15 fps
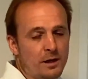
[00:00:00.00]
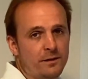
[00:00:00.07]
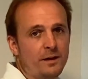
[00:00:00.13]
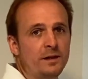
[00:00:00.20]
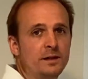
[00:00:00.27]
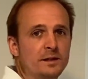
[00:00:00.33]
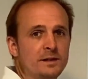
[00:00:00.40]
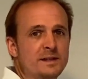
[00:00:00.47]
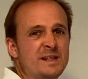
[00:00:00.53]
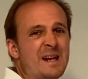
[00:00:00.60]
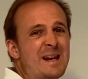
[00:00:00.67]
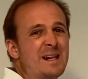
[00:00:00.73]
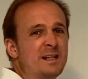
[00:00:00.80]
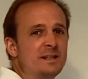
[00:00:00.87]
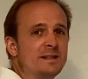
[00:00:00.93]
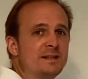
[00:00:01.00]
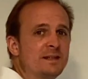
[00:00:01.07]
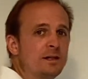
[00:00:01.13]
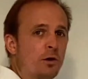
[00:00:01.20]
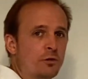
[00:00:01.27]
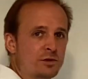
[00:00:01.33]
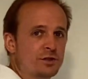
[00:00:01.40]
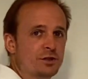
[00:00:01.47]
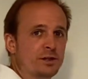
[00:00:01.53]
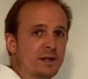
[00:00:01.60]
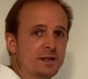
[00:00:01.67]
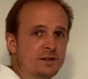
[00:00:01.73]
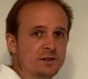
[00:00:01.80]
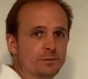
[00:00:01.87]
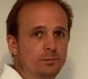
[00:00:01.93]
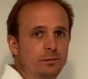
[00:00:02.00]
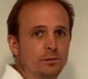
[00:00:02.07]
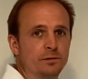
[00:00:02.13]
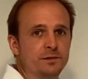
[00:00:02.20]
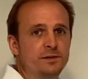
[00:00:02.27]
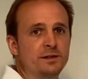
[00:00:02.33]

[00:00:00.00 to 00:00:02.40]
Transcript: they contain deoxygenated blood.